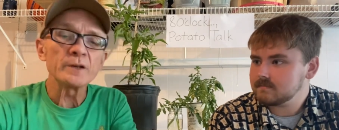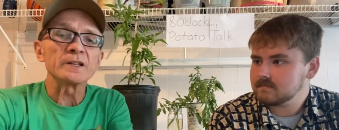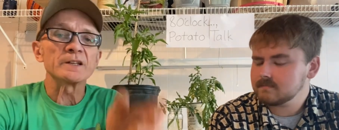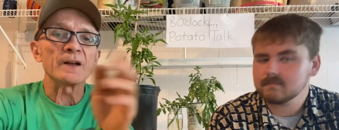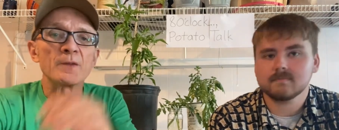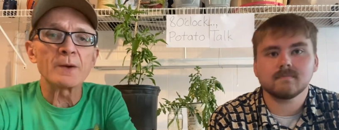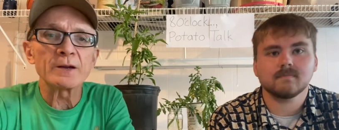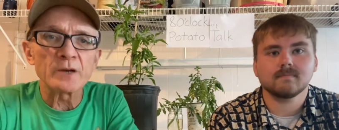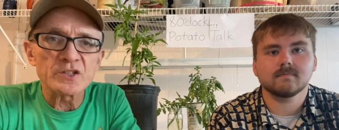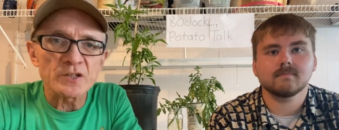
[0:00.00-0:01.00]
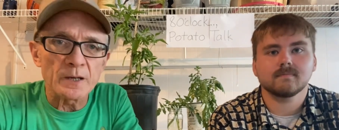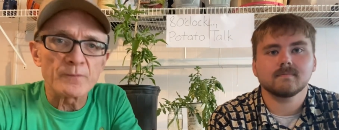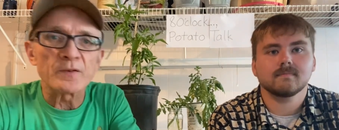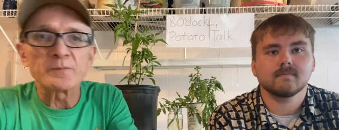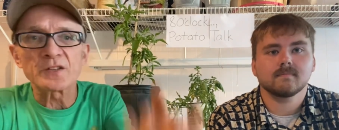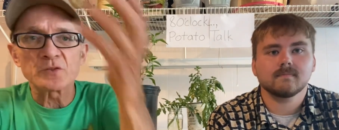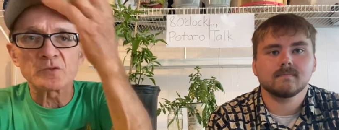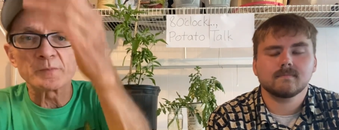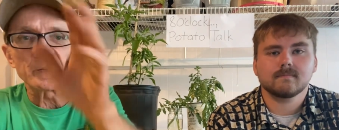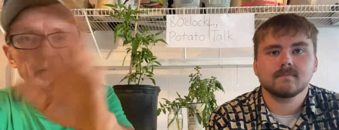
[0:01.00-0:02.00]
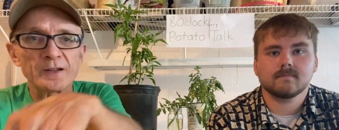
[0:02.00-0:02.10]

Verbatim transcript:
Speaker 1: we did. Yeah, the mm -hmm. migration up from Central America.